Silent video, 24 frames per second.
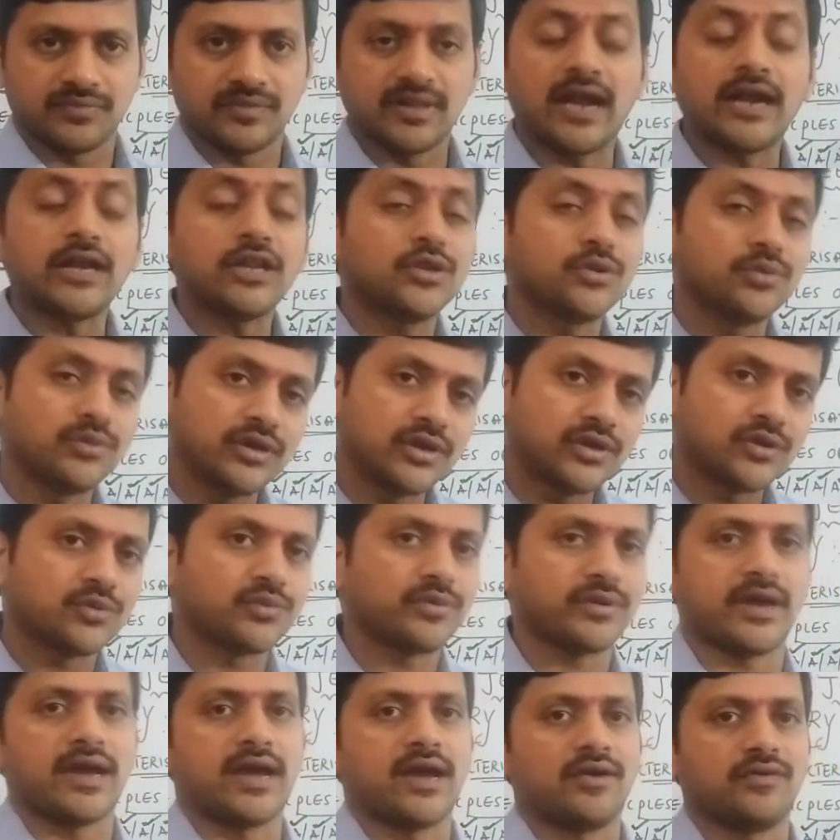That you need
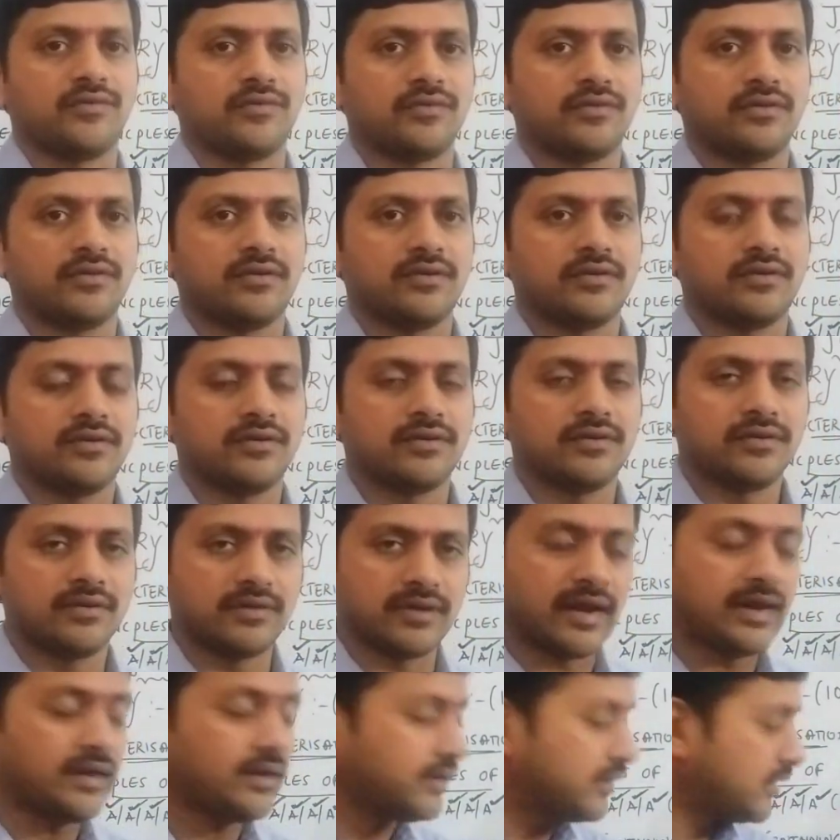to have,
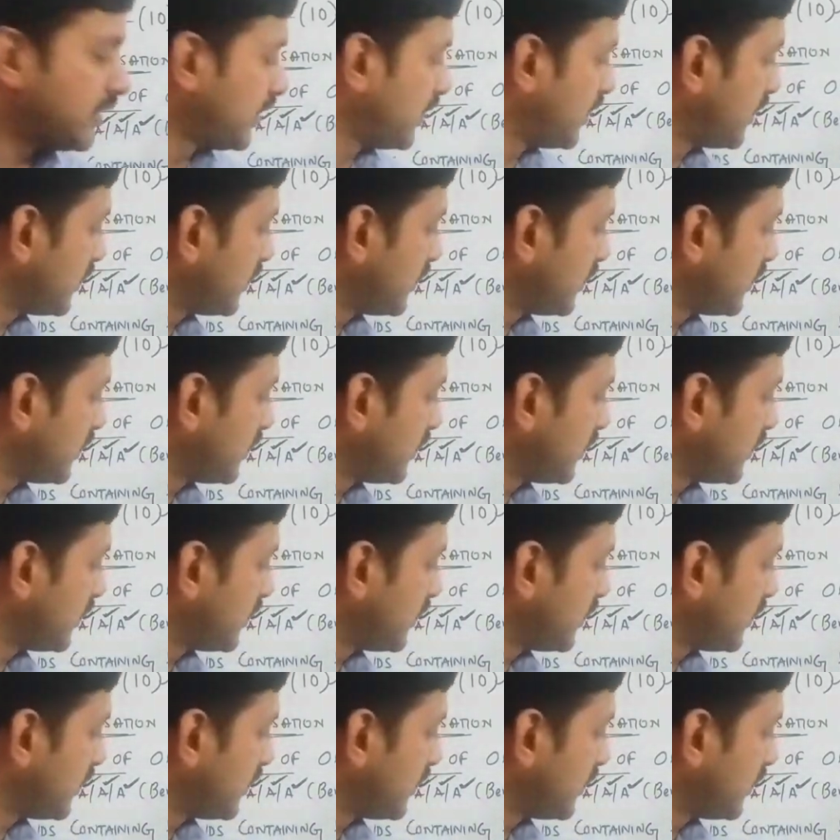right?